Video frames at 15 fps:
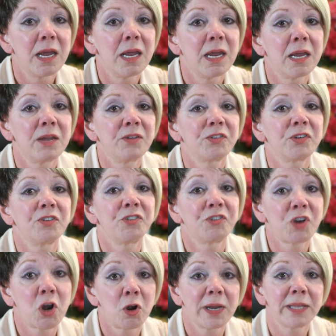is to
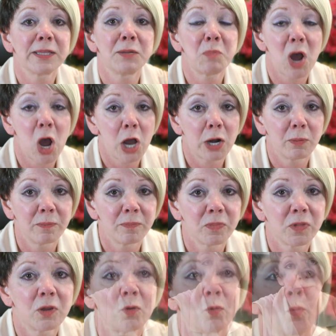start at the bottom.
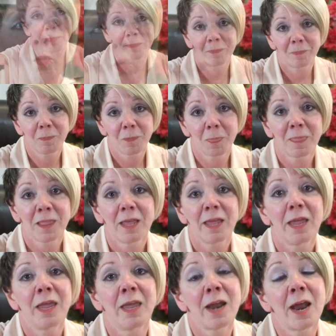
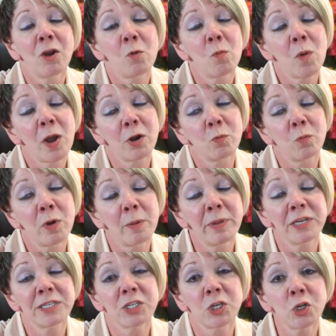And I don't want a
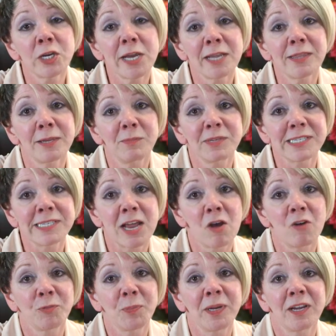woman to look at
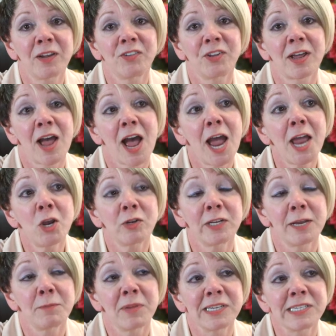themselves, because I looked
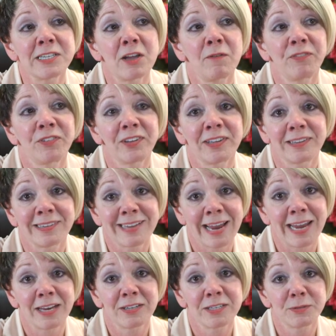at myself
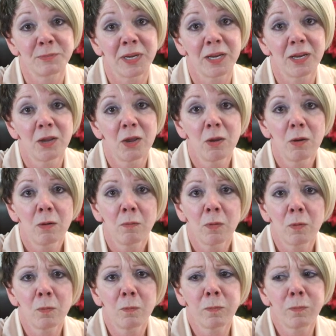saying to me,
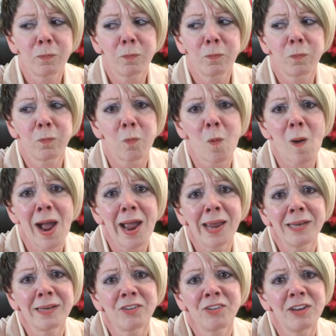well,
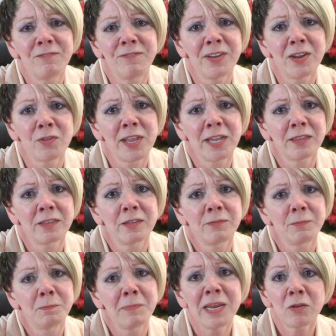why does he feel that the
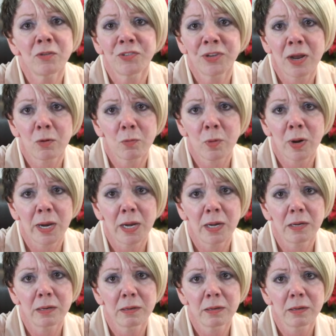meal's not right?